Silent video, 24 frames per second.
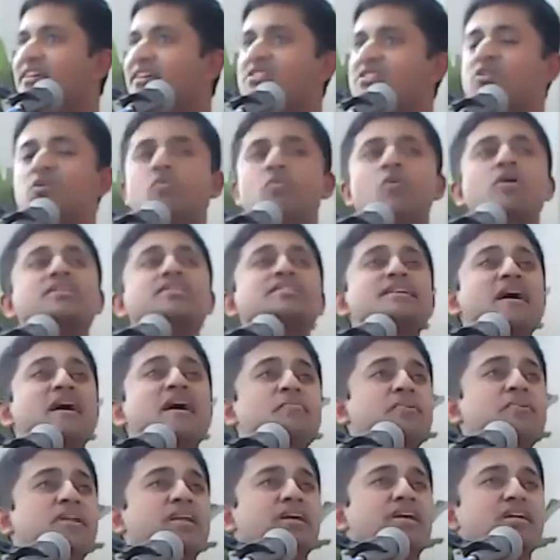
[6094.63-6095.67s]
So what is
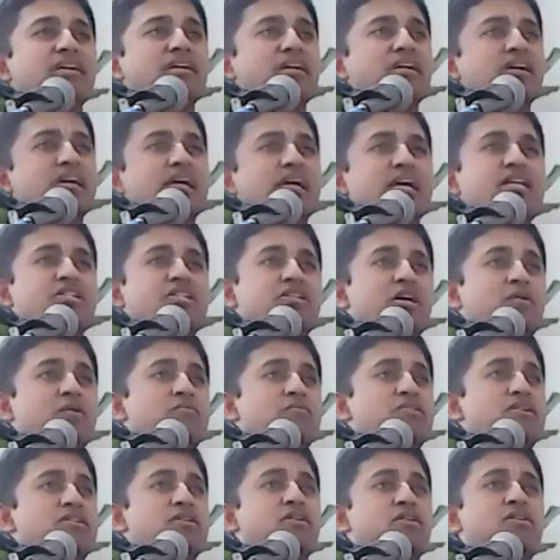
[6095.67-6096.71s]
happening? He
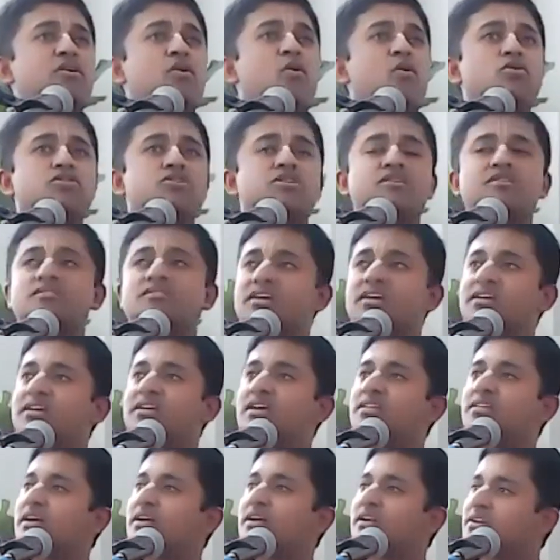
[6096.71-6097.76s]
jumps into the ocean
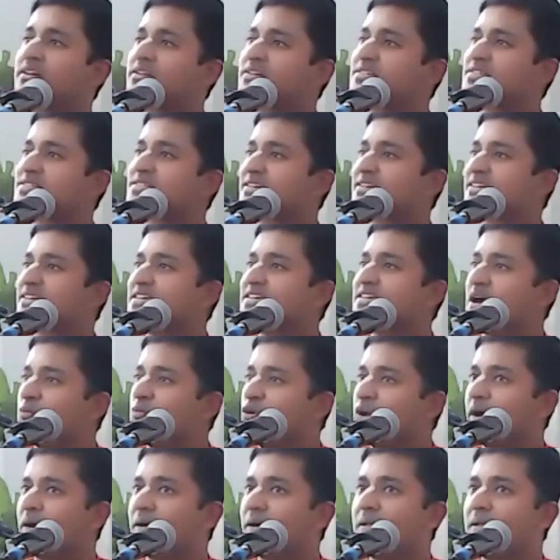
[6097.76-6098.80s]
thinking that it is
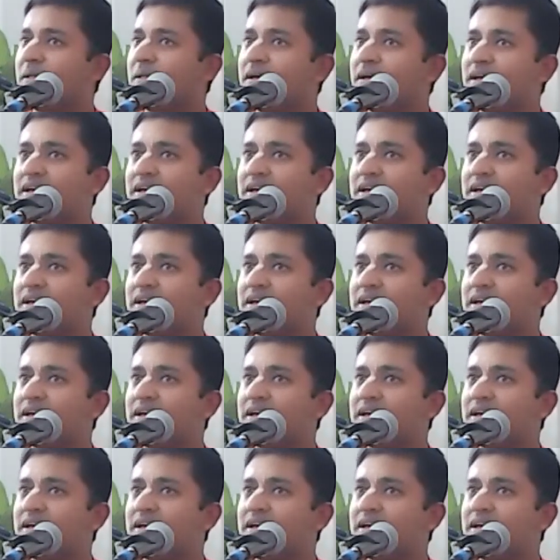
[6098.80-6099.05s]
Yamuna.